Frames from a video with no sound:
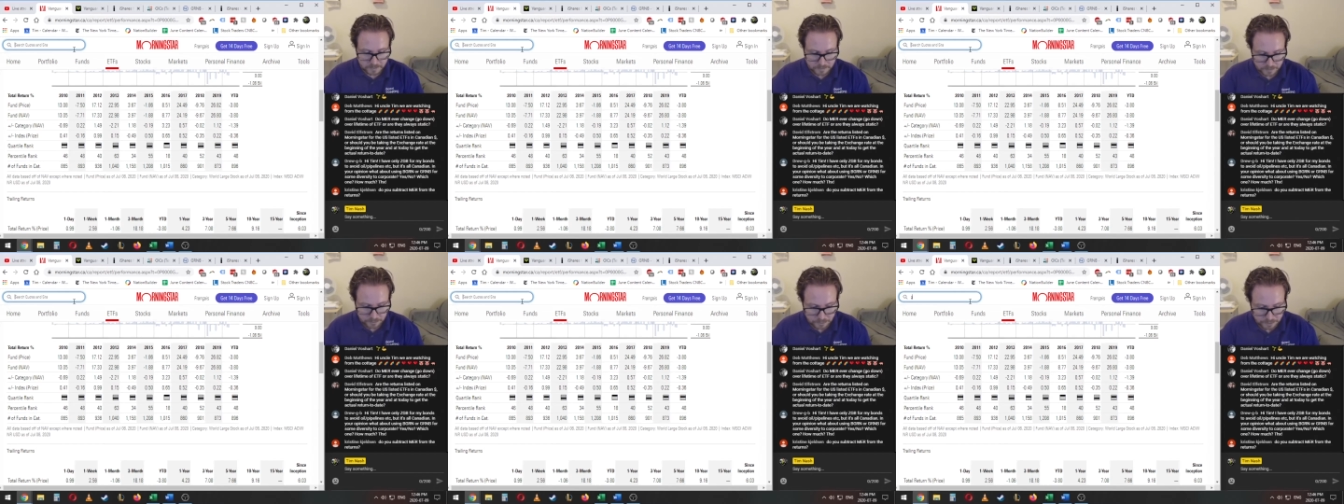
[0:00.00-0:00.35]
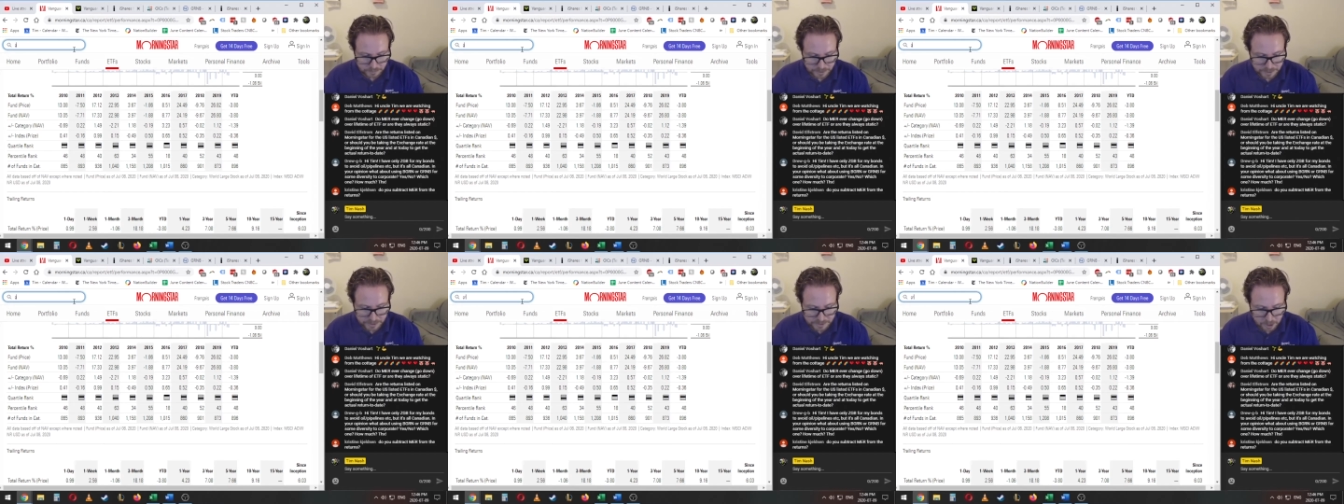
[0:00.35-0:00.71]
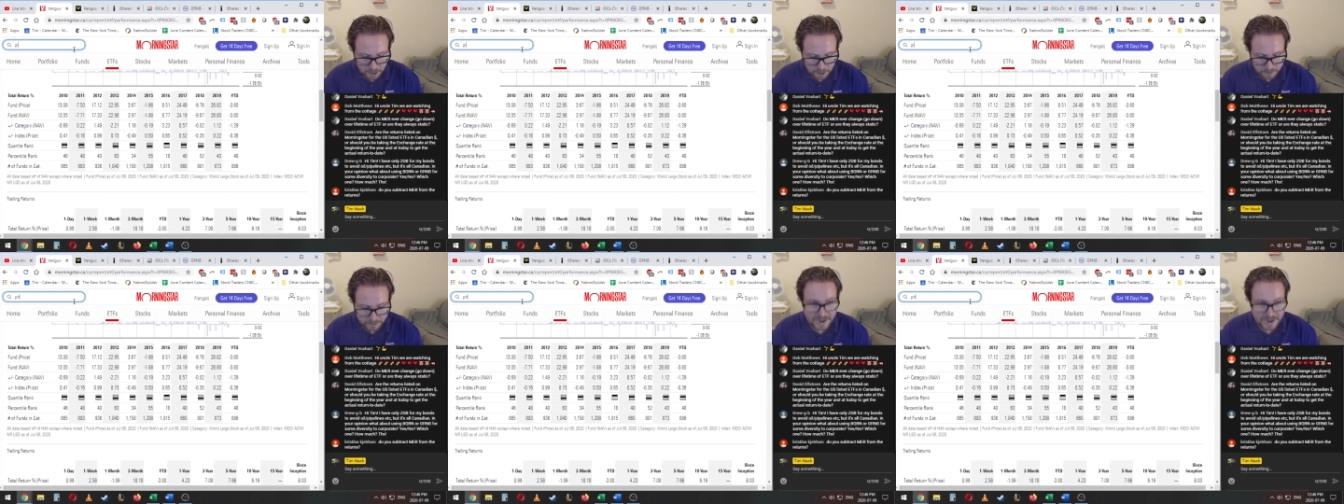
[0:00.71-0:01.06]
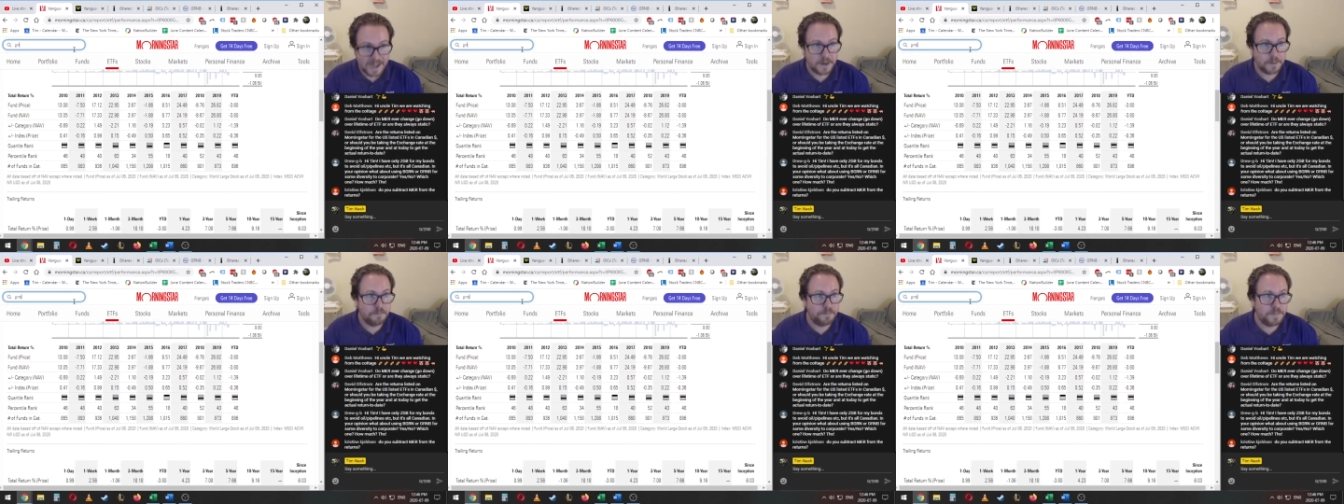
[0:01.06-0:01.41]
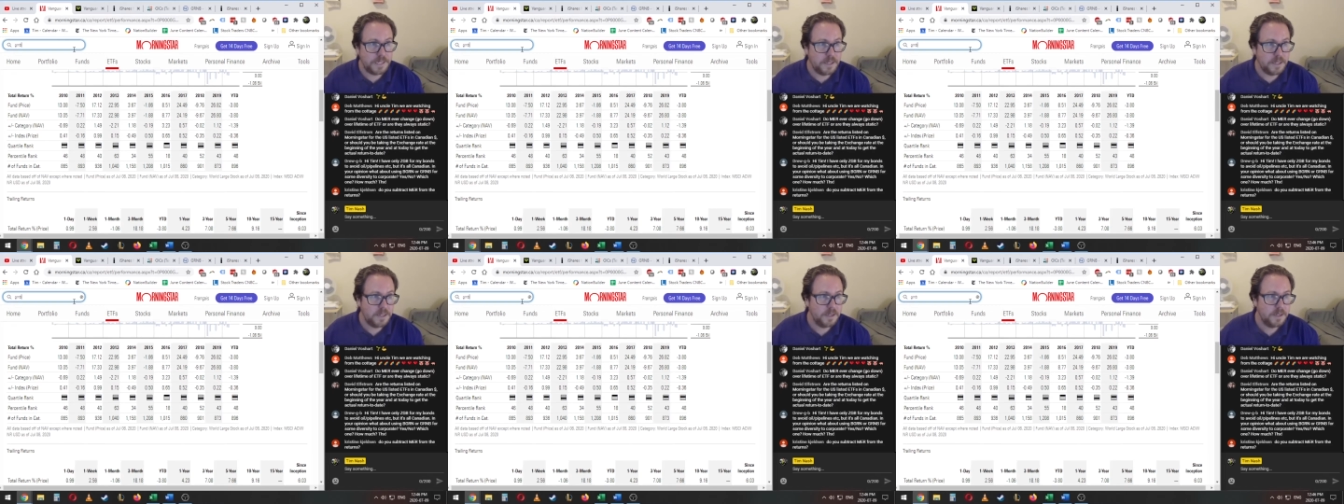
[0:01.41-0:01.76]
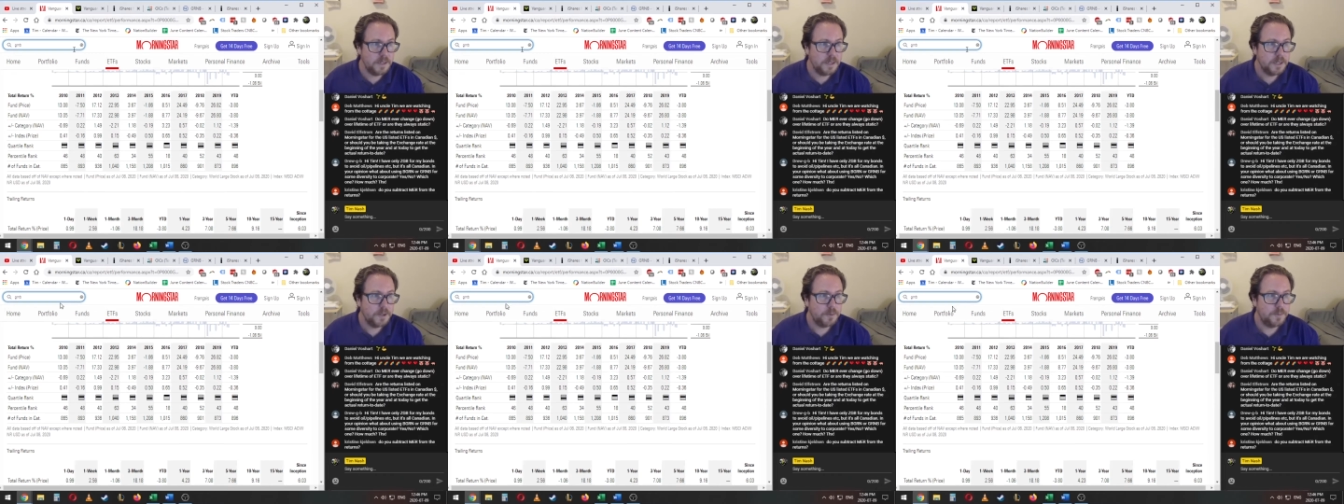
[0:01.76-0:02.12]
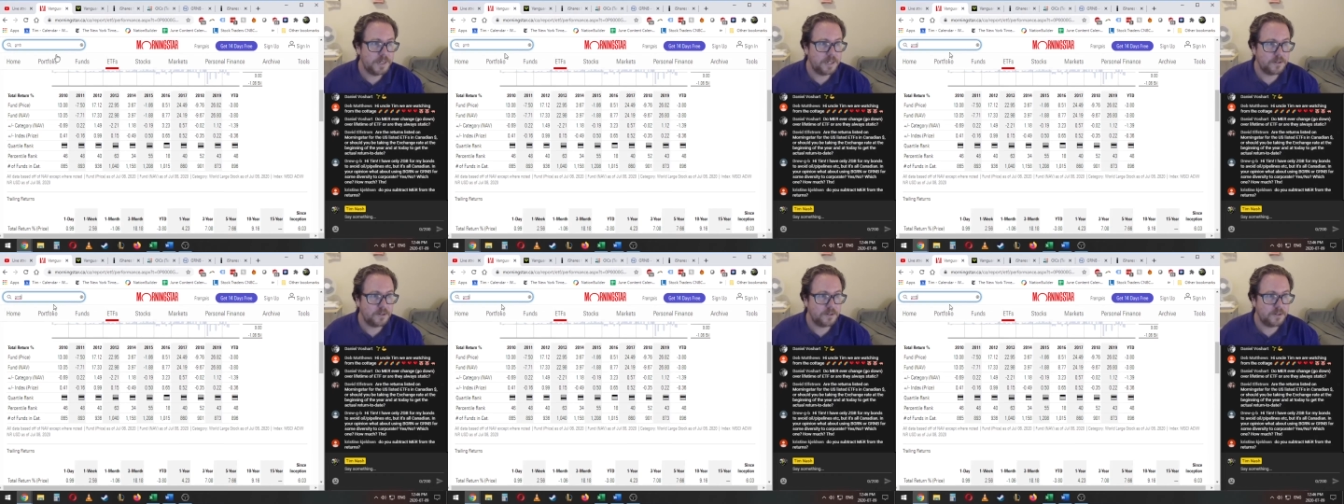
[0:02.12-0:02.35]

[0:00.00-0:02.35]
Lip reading: So GRNB, we can